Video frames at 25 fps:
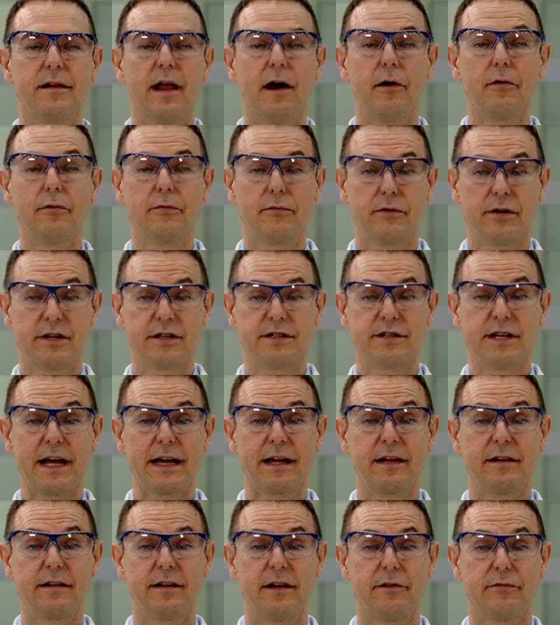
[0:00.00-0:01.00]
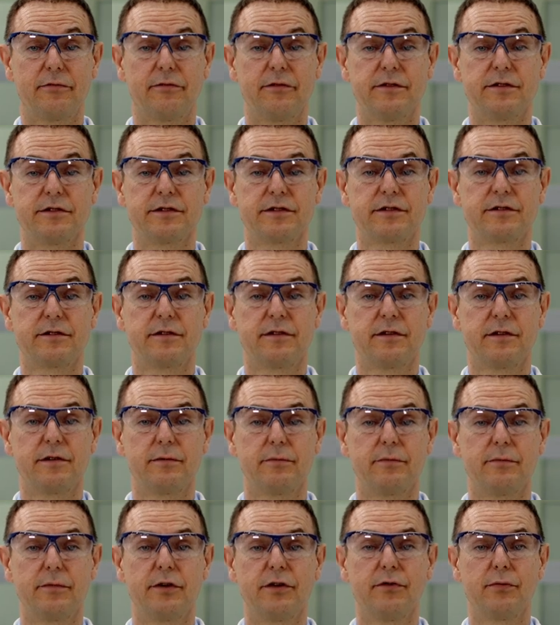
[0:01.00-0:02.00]
Now for the second difference
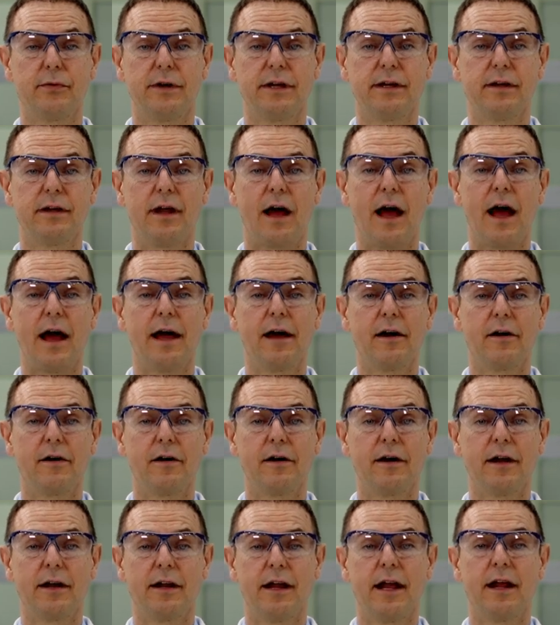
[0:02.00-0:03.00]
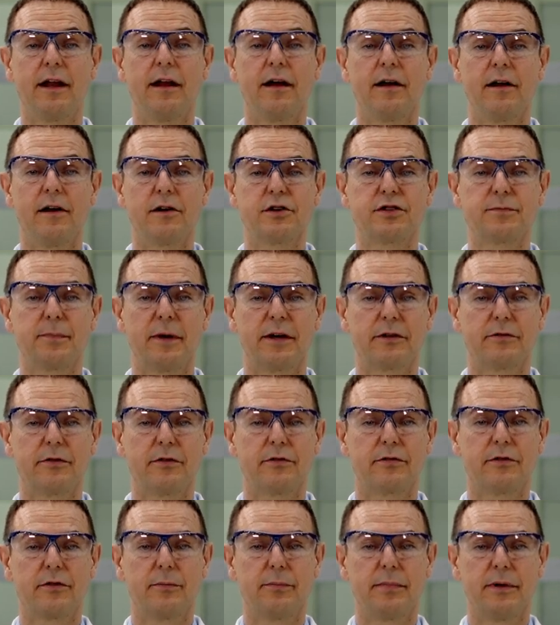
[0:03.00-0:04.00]
between IR and NIR
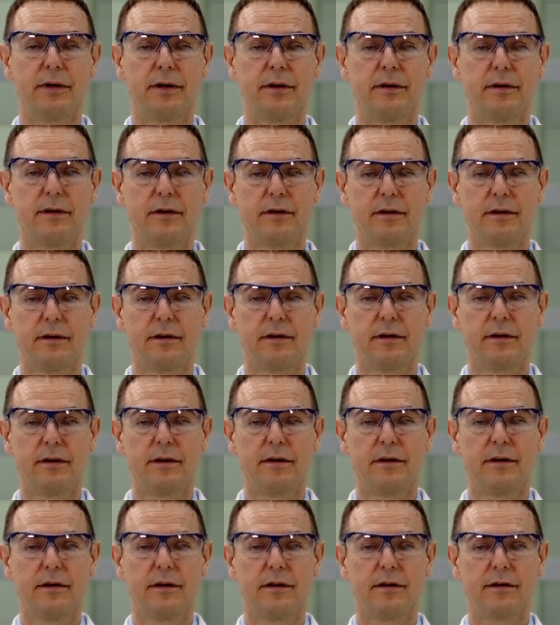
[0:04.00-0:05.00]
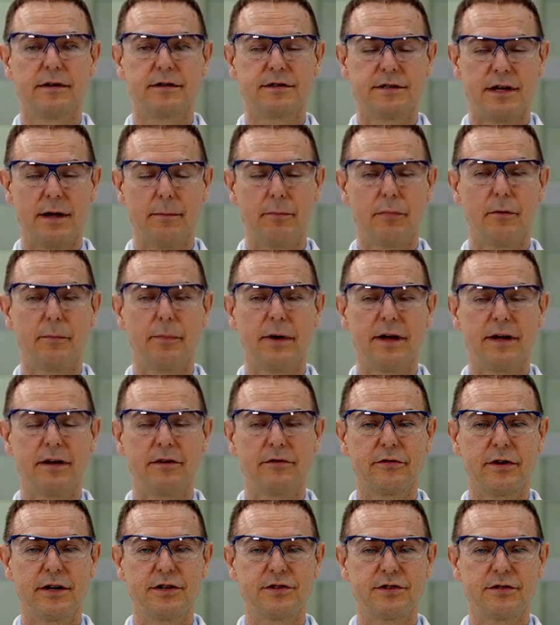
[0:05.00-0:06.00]
spectroscopy, the sample
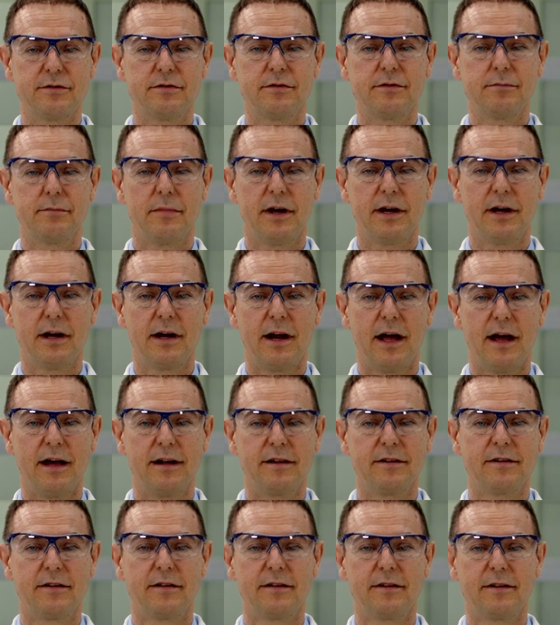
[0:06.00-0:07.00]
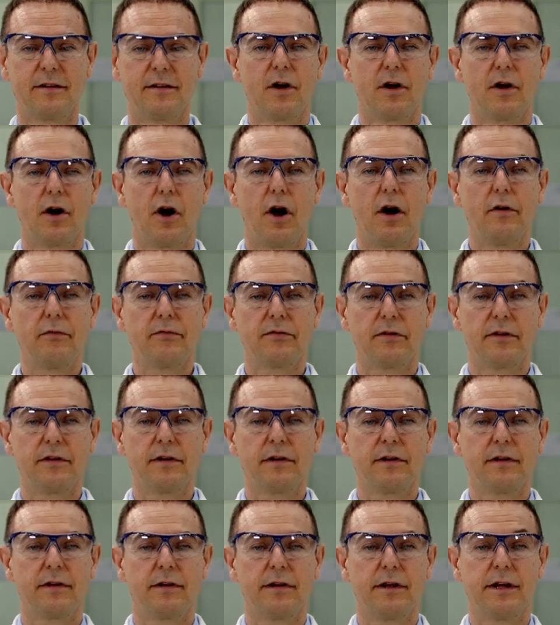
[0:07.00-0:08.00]
penetration by the light.
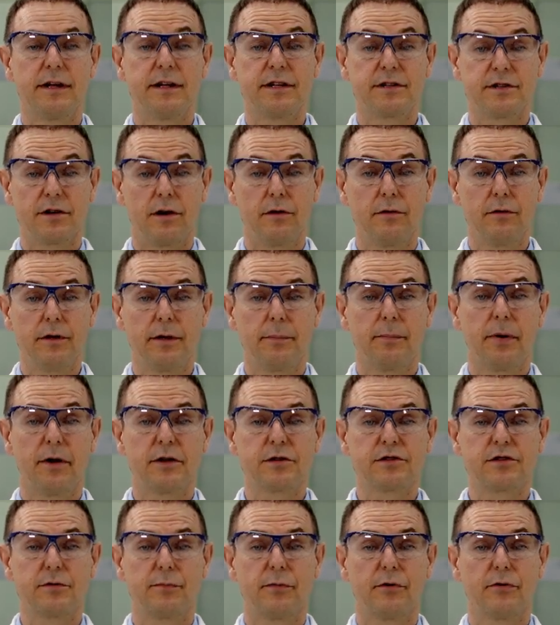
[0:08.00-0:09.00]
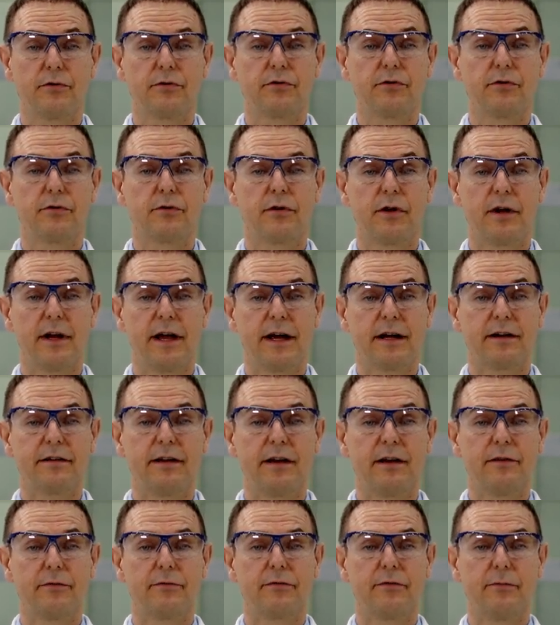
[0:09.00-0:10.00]
Often, it is only possible to collect
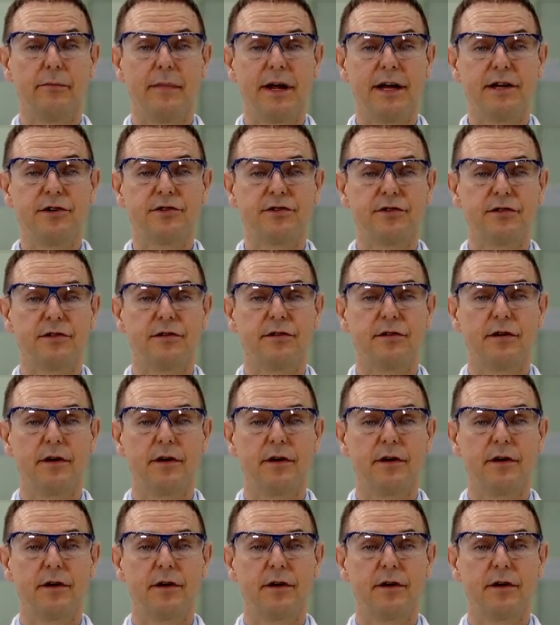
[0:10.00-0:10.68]
information